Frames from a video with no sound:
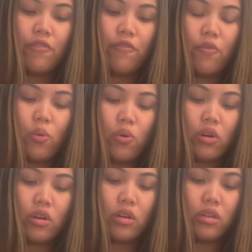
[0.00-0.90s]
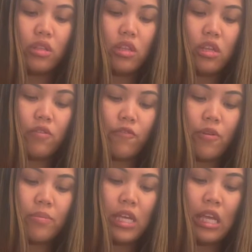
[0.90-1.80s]
for the
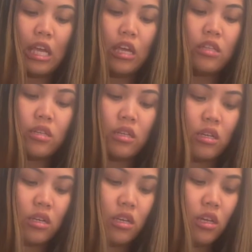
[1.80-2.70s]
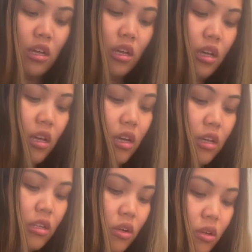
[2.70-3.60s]
from the heat
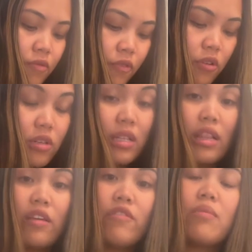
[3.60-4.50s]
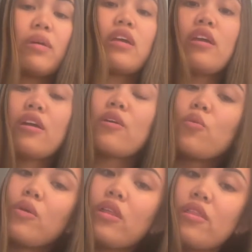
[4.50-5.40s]
and of course leaving my hair
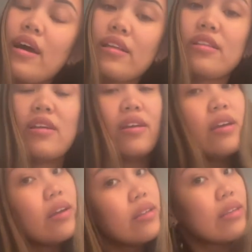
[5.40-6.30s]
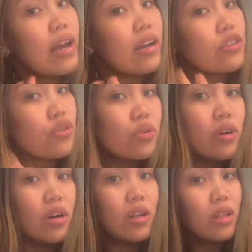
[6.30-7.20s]
with that
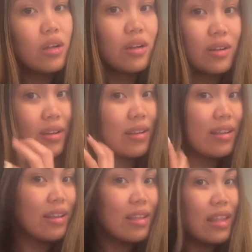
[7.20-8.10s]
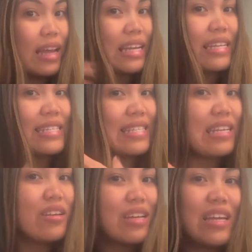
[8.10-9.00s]
natural like
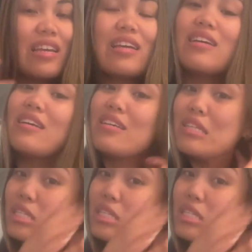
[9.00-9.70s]
silky